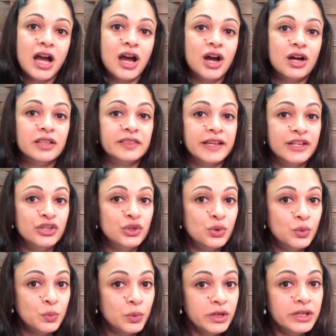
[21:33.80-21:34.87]
then you
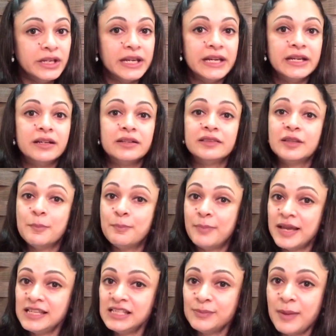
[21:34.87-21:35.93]
would need the
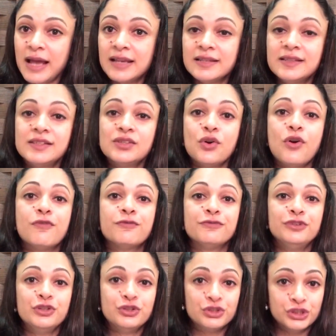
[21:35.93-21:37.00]
best balance of
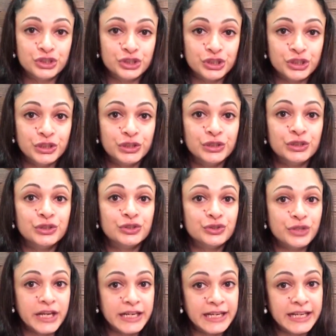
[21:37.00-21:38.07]
nutrition,
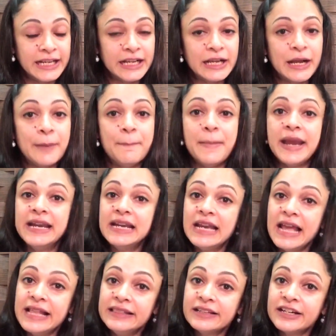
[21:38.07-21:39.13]
training, mental
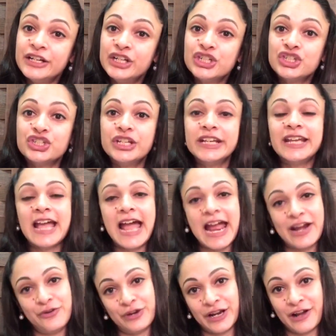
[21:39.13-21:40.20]
health conditioning,
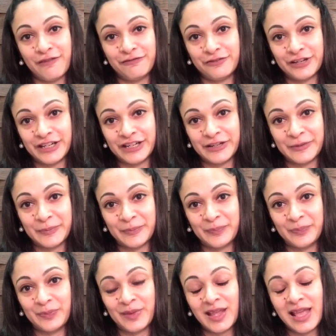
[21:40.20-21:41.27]
and recovery.
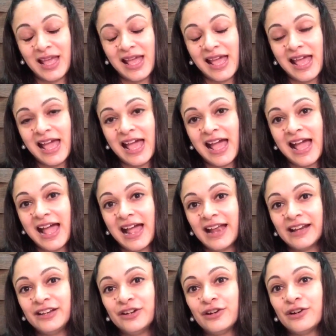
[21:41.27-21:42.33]

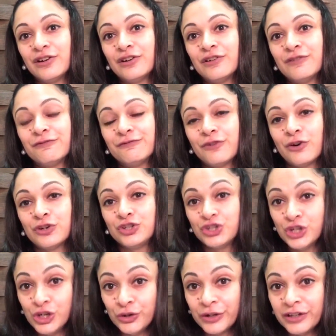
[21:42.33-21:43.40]
And for
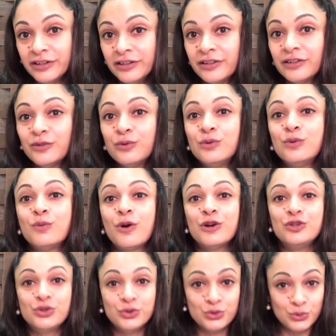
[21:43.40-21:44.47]
children who
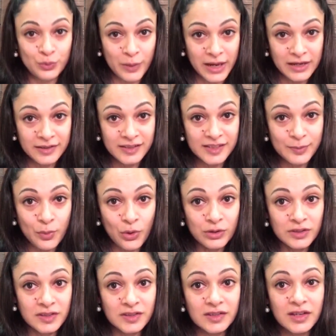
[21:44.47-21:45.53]
want to do well in
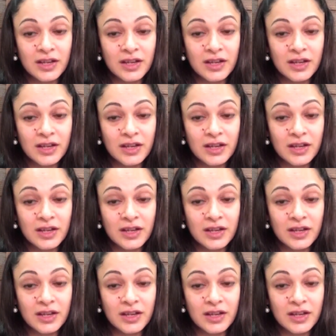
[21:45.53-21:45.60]
sports,